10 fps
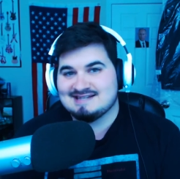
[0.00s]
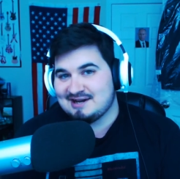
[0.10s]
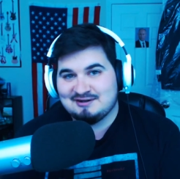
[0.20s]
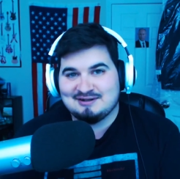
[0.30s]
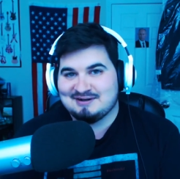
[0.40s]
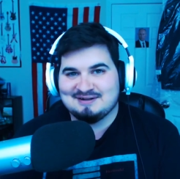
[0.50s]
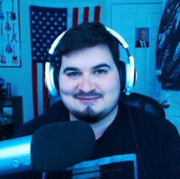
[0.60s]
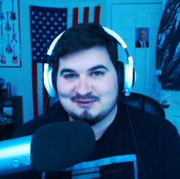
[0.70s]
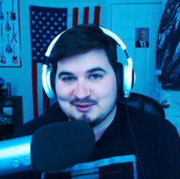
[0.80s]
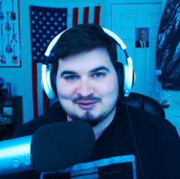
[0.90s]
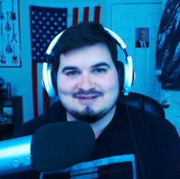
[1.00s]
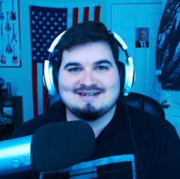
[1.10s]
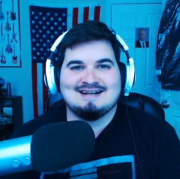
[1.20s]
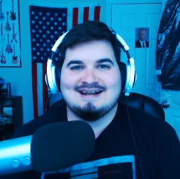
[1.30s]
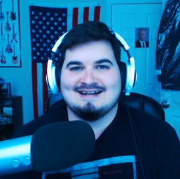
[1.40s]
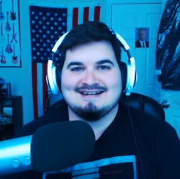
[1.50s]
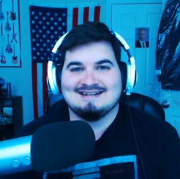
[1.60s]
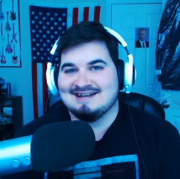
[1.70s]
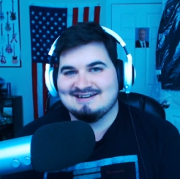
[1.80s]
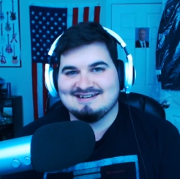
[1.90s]
that not enough for you?
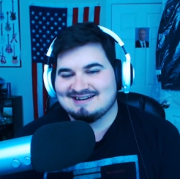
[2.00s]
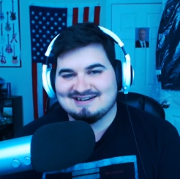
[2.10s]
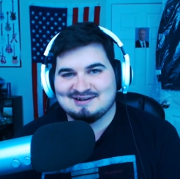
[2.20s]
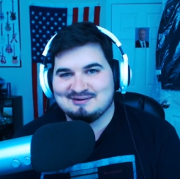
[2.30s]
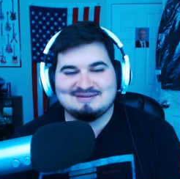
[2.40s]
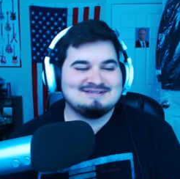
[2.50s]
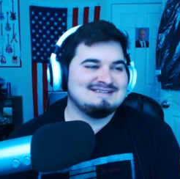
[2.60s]
No, not gonna go...